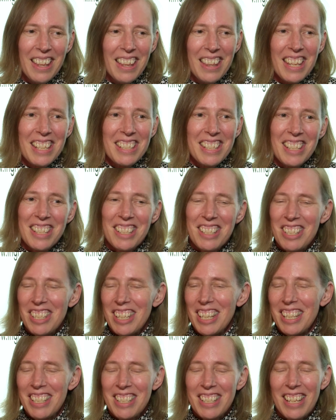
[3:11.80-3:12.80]
This is
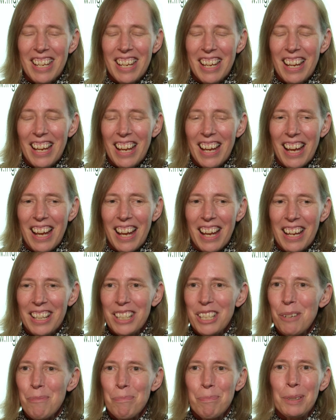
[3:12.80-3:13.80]
just a
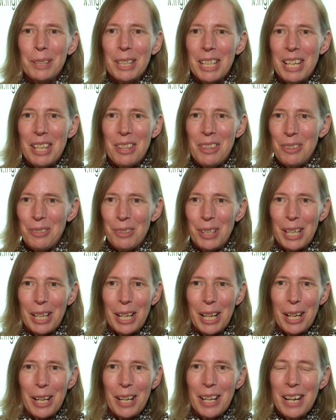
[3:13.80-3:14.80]
complete
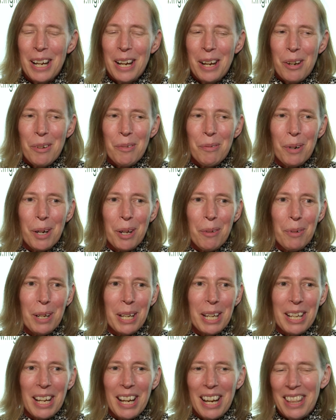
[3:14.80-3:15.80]
thrill when
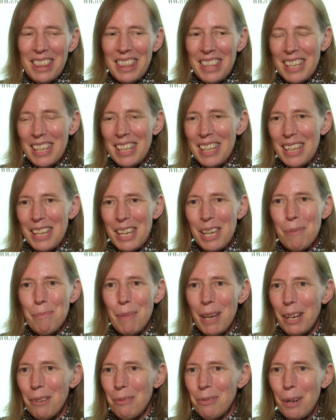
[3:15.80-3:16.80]
we got the
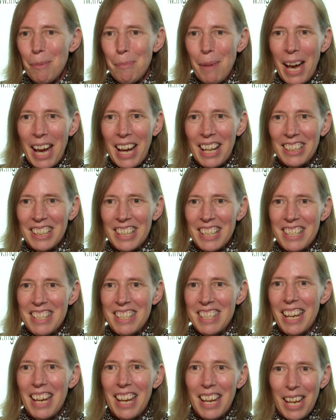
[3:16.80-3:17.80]
email from Alan
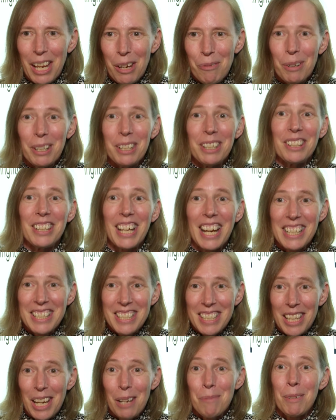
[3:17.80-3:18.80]
saying, Would you like
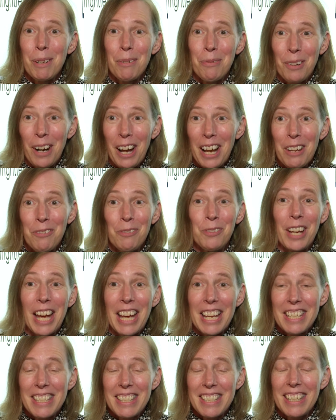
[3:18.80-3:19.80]
to come to Fright
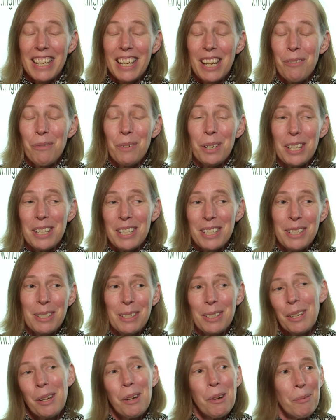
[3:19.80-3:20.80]
Fest? It was,
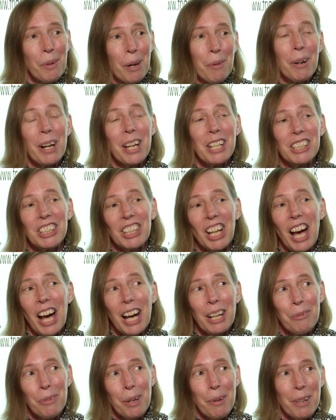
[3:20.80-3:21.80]
we were in
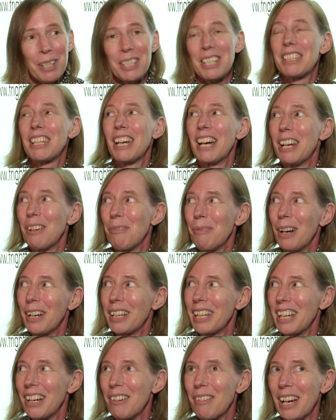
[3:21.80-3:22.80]
shock. We were just kind of
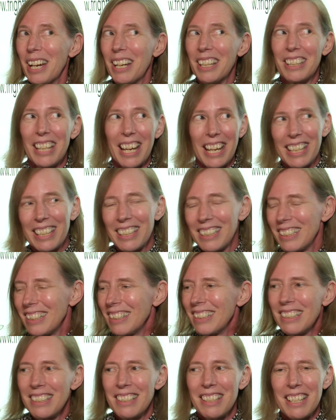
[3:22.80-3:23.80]
walking around like,
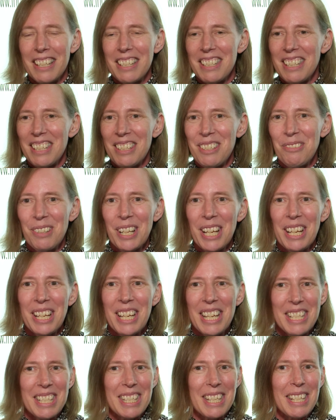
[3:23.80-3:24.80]
Is this real?
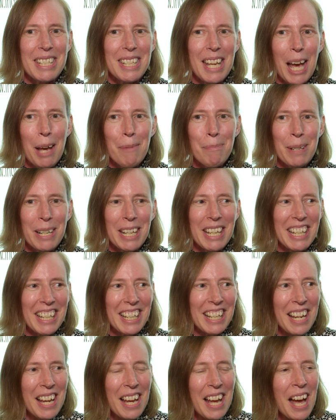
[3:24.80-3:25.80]
Is this happening?
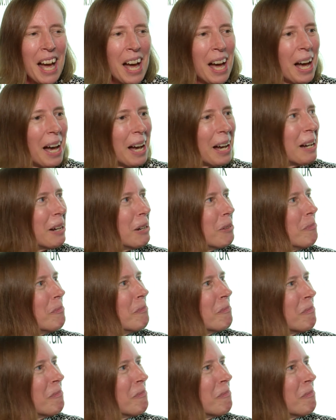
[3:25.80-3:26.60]
Um,